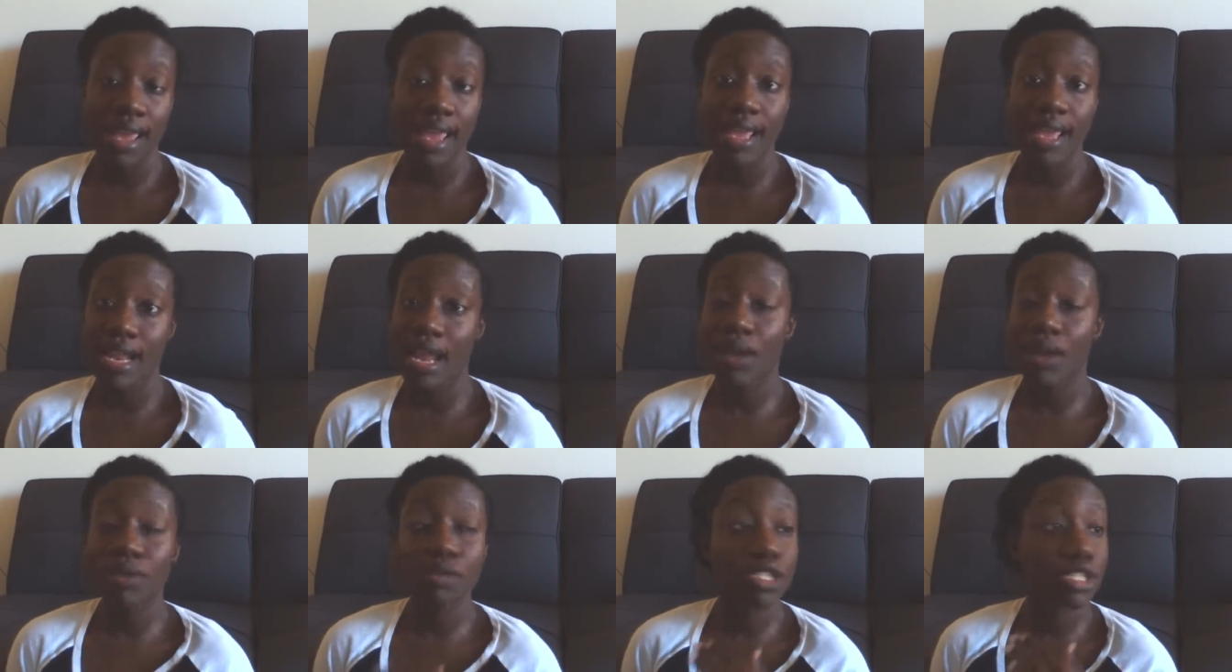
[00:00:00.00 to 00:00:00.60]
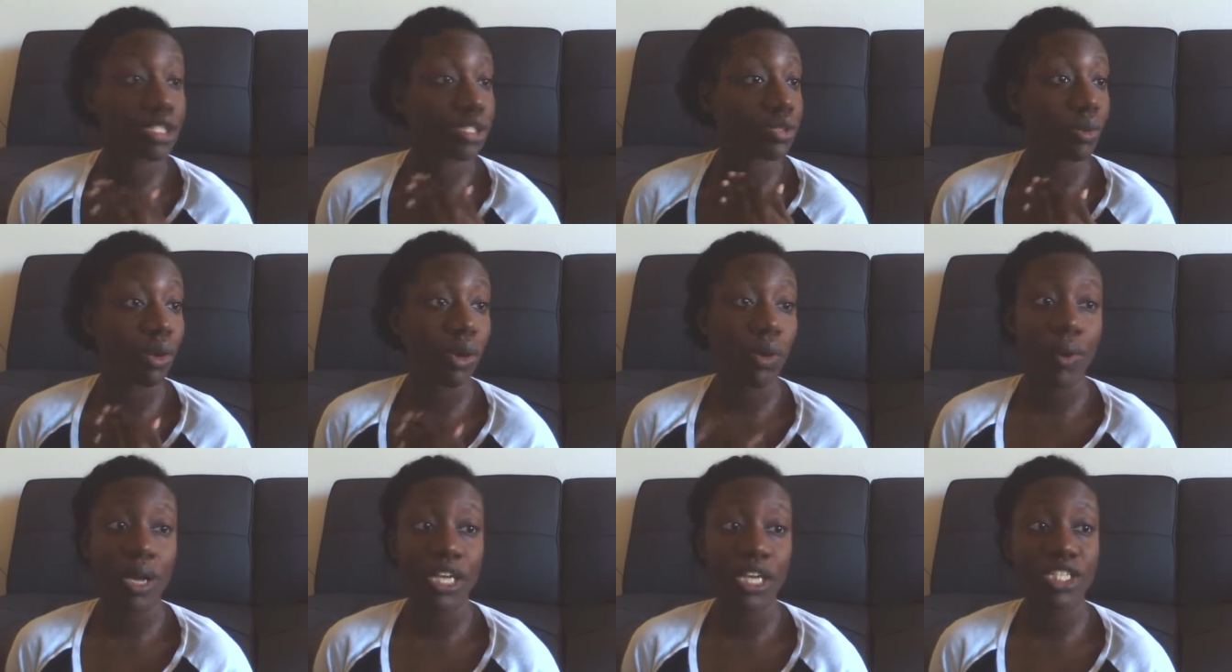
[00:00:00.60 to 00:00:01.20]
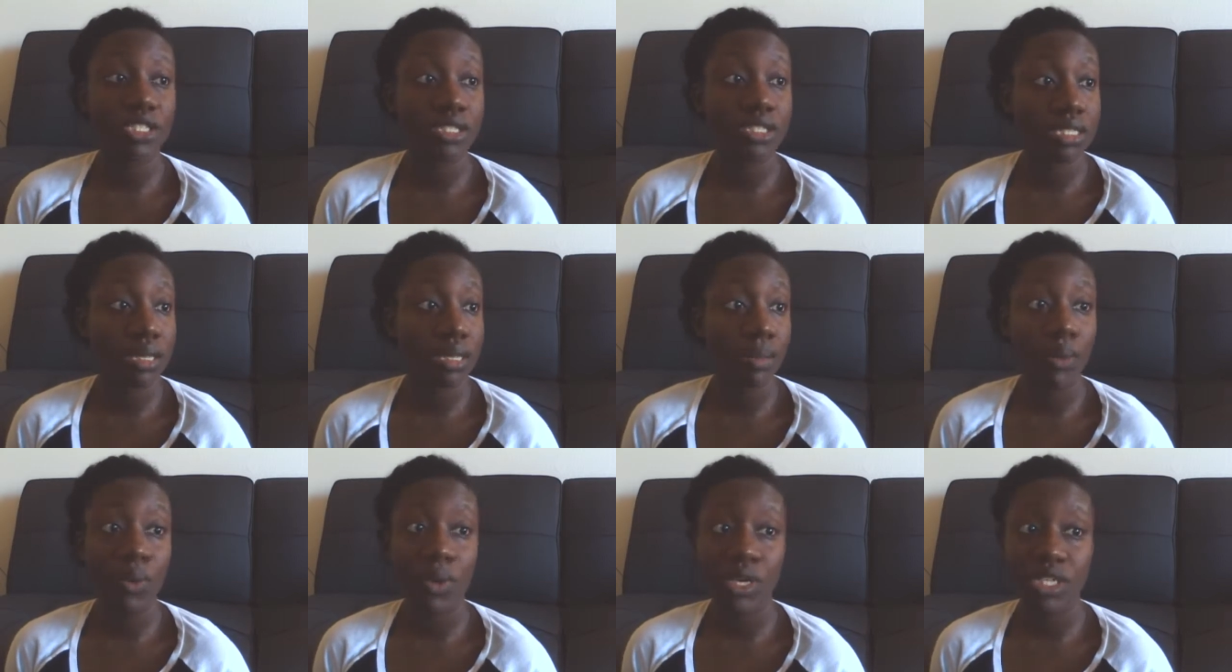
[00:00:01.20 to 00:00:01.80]
and I was just doing questions on
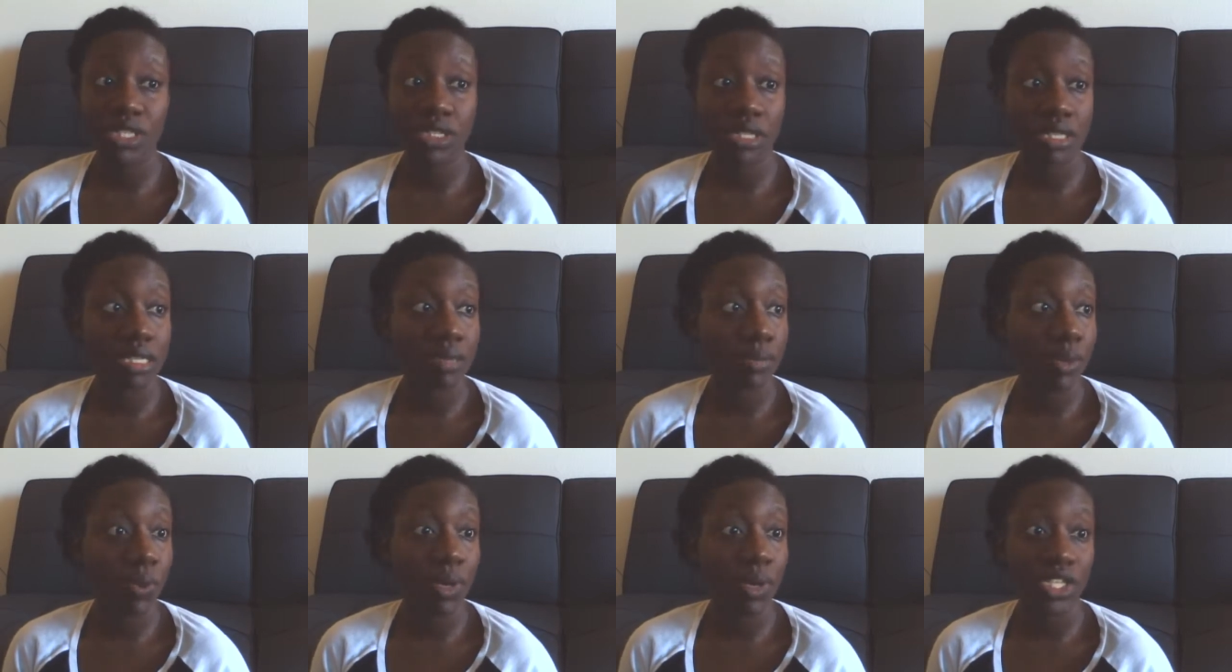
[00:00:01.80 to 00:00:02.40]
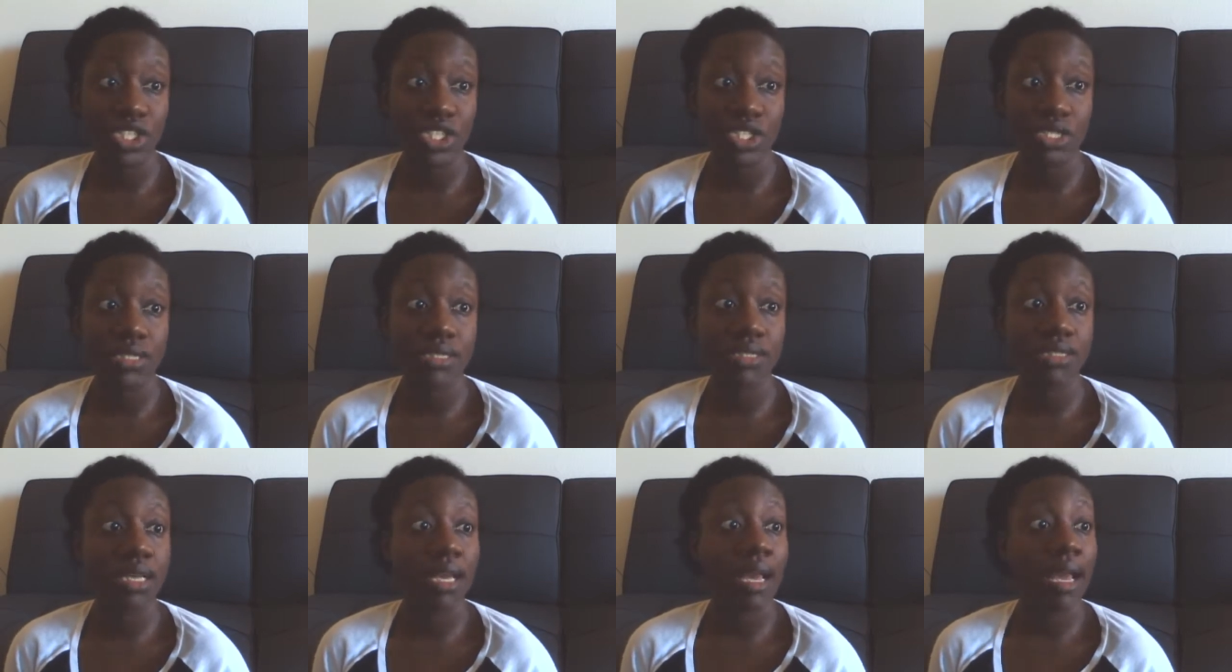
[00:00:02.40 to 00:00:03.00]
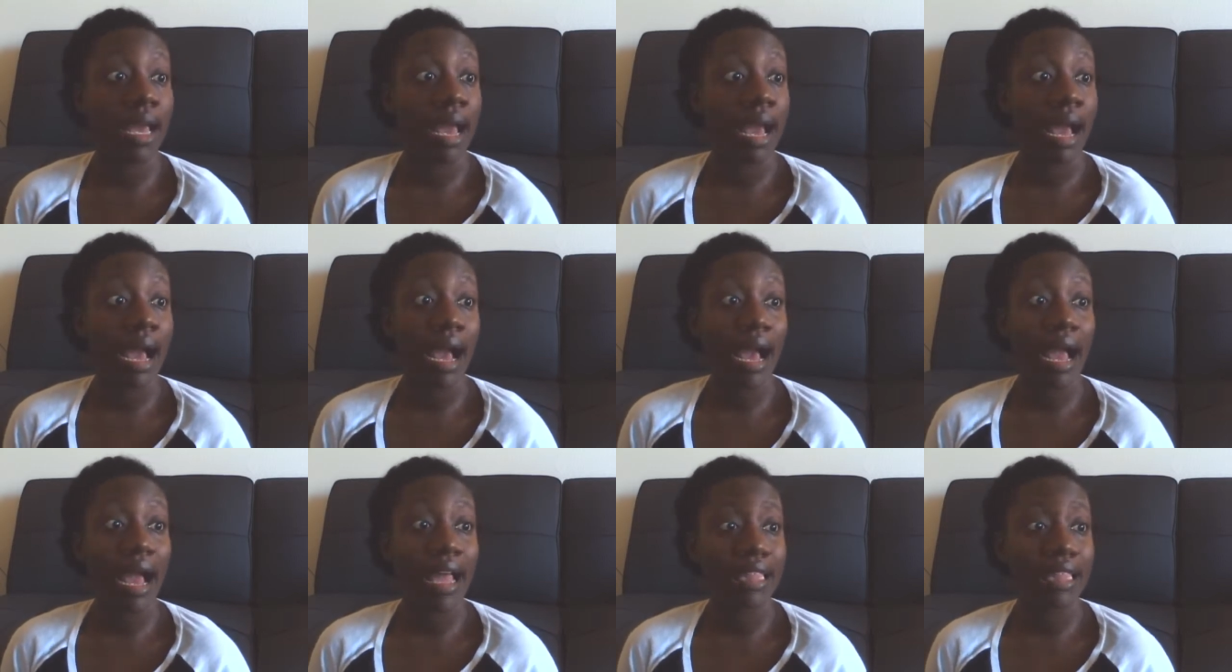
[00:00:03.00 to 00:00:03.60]
top of questions on top of questions.
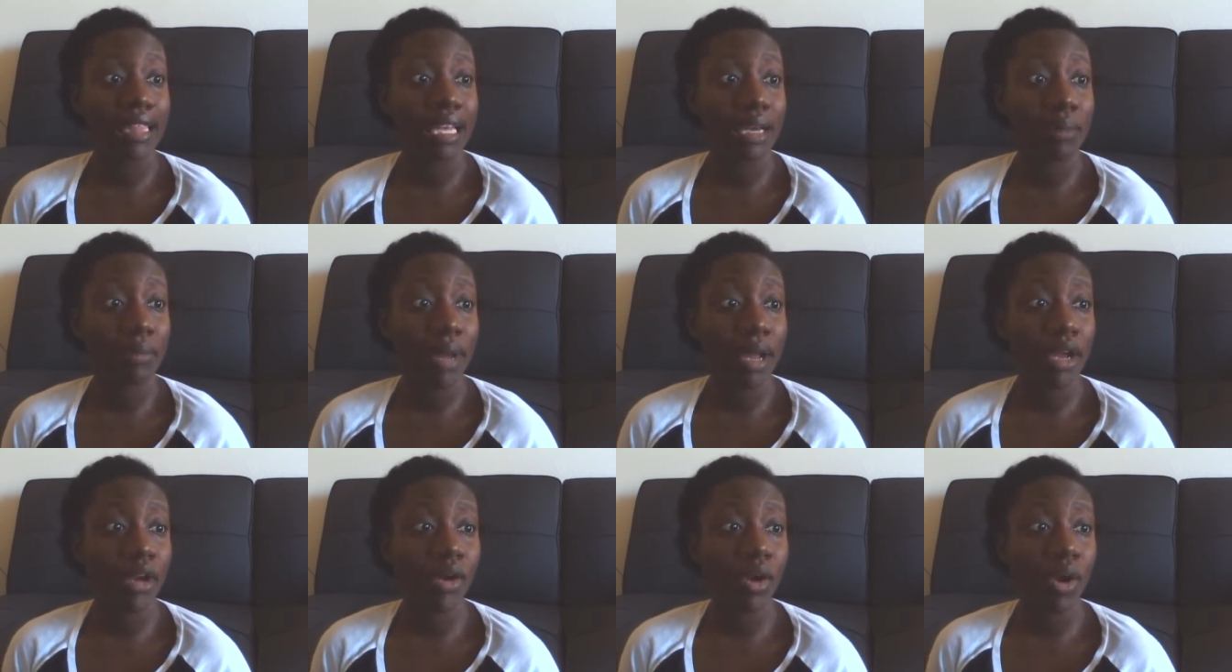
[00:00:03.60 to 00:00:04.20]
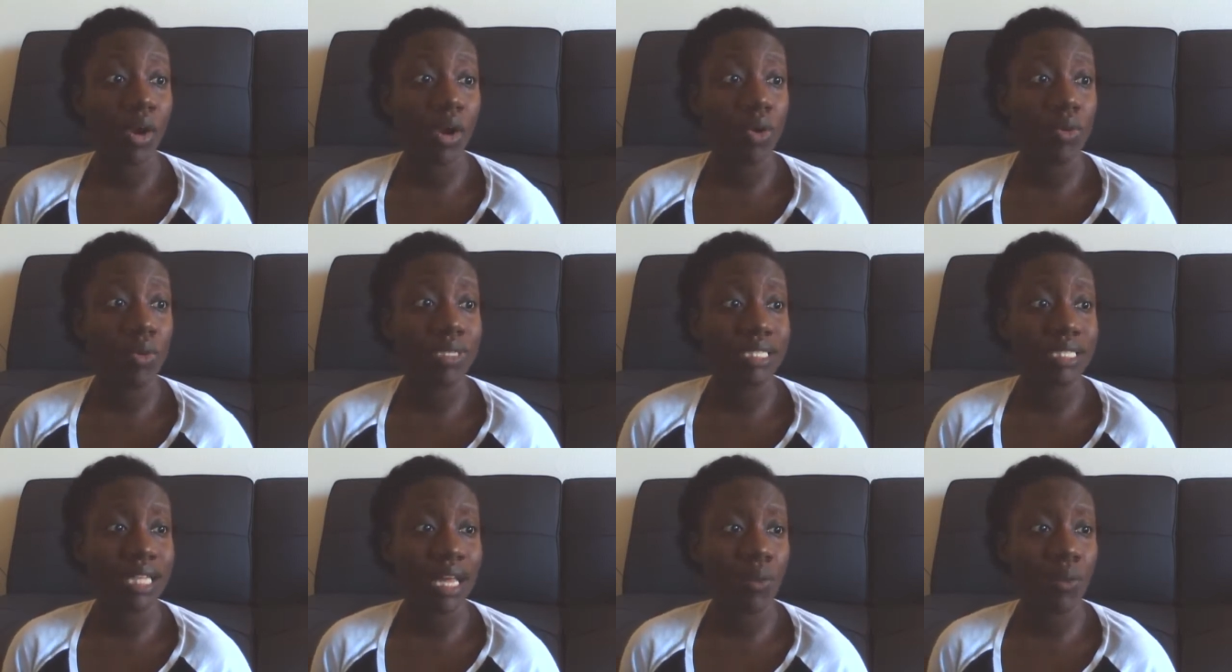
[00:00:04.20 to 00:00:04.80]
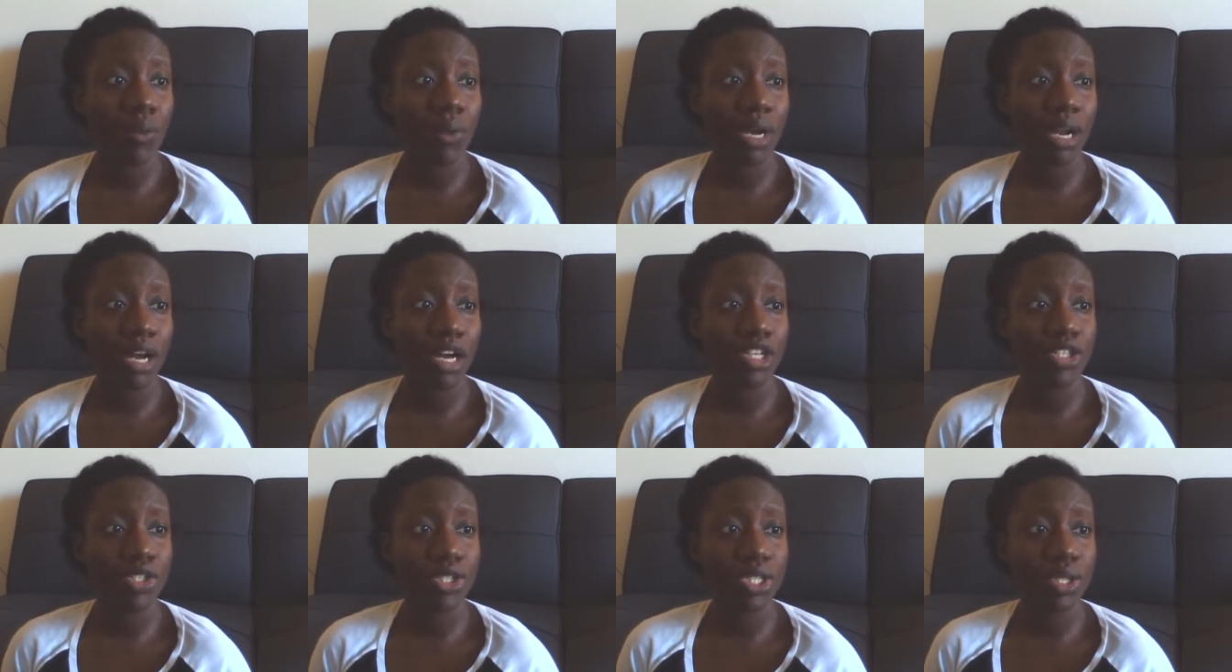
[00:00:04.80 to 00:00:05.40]
I think my goal was like
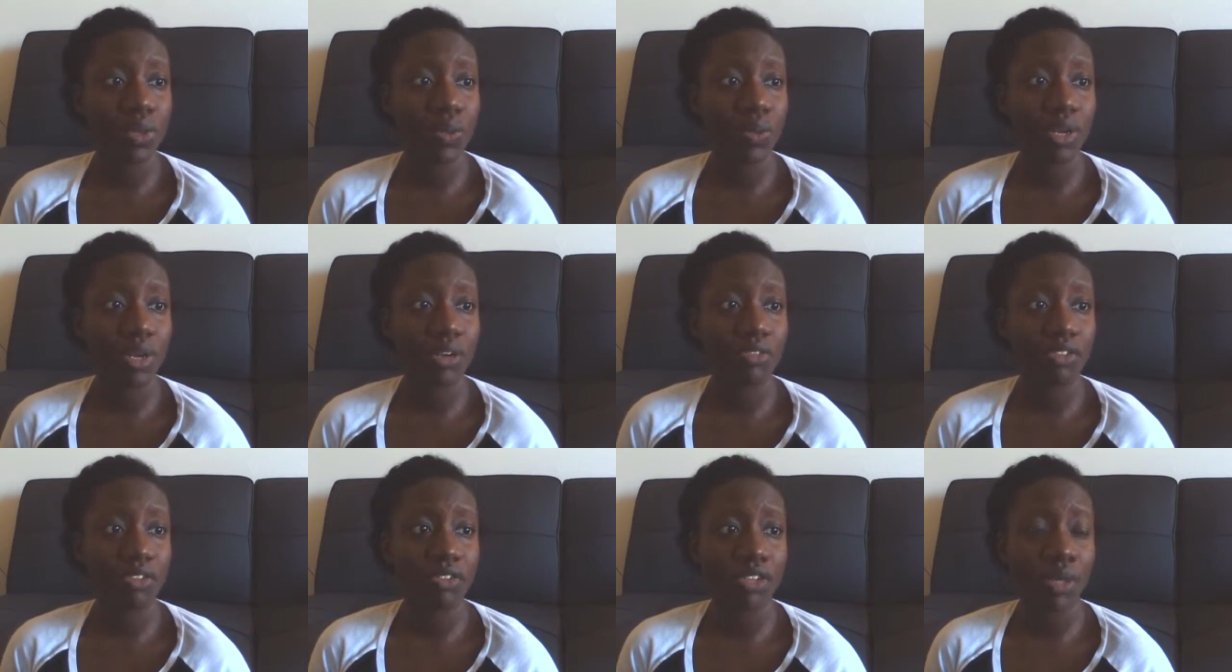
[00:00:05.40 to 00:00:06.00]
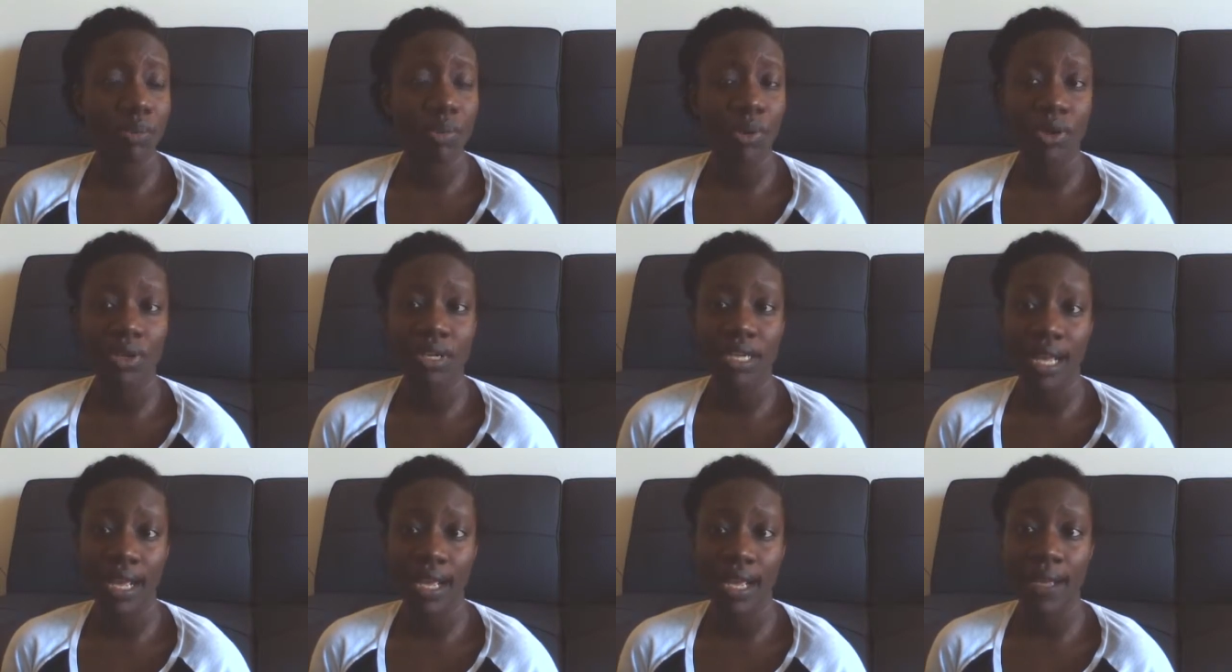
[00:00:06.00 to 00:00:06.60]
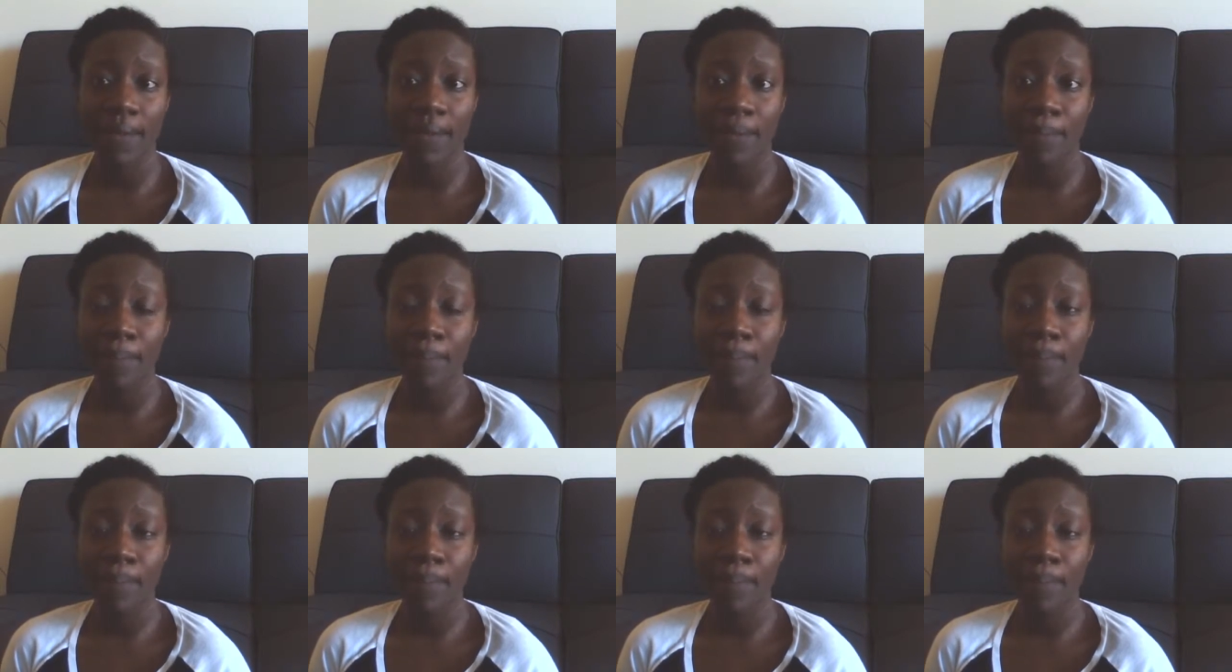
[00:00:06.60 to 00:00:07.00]
100 to 150 per day.